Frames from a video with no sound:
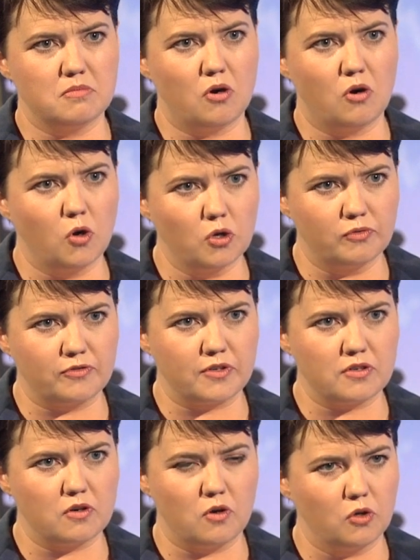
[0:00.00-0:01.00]
all
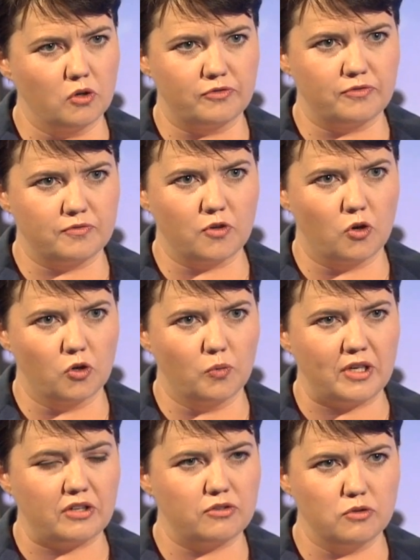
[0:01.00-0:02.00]
the
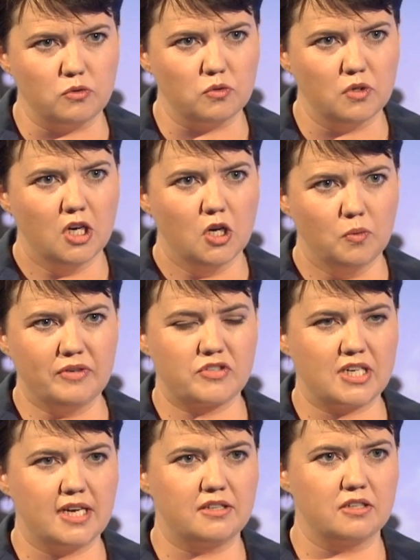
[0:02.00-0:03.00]
way through, we've
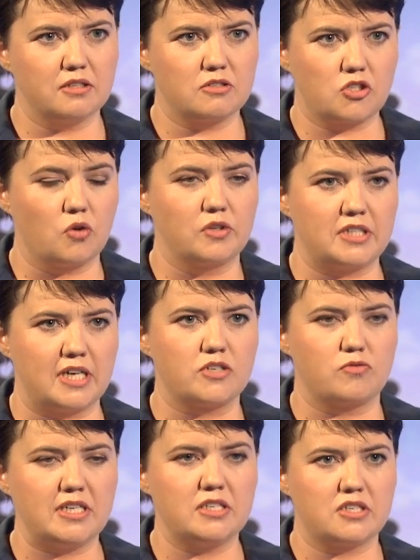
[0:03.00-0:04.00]
said that Scotland has a
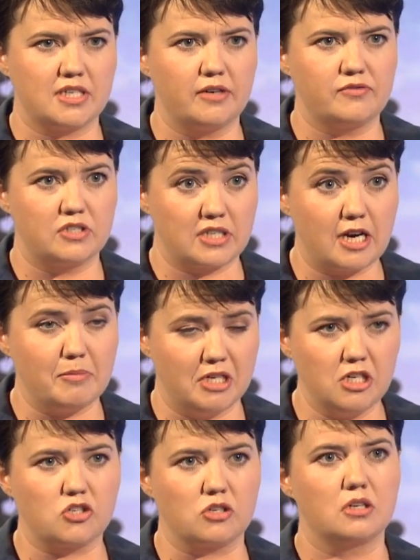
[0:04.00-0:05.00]
right to
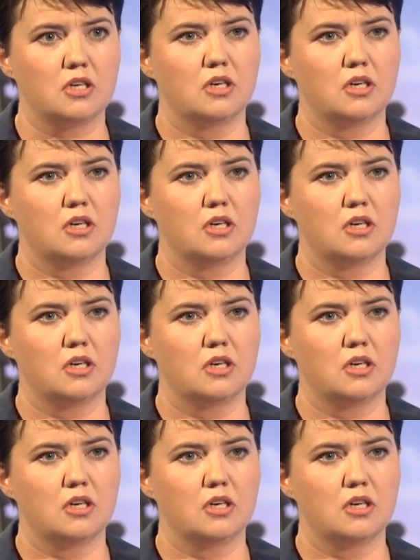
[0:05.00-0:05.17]
self-determination.